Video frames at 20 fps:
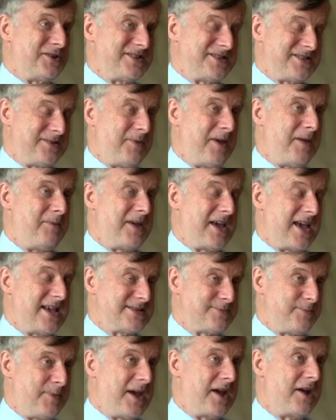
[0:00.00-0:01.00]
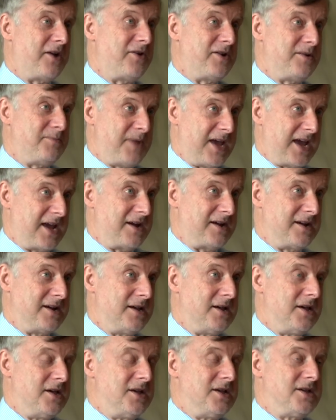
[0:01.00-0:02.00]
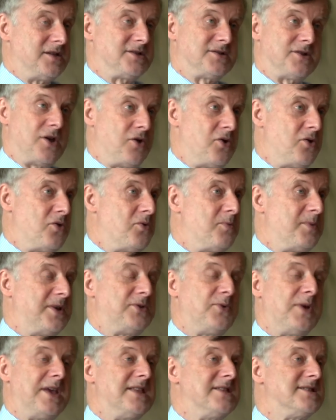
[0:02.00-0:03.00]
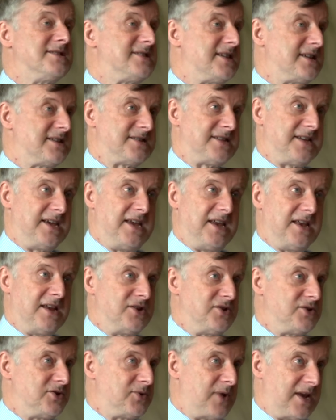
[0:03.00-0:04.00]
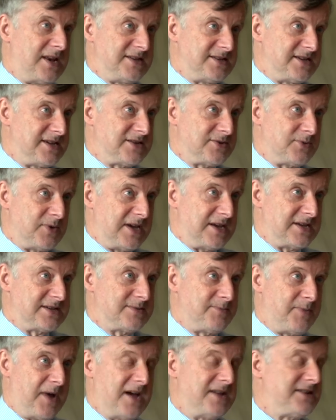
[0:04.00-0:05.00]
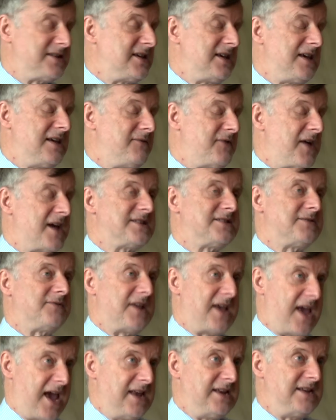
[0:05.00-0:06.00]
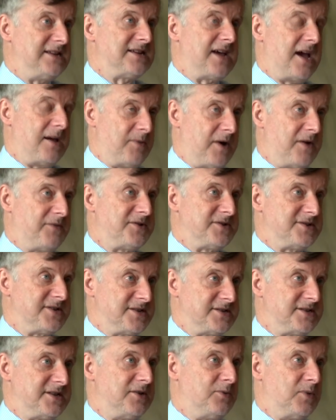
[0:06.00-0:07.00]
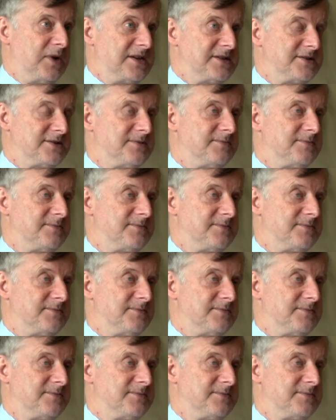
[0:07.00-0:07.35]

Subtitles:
as the baby gets bigger and bigger. So between 16 and 26 weeks, but effectively any time after 16 weeks.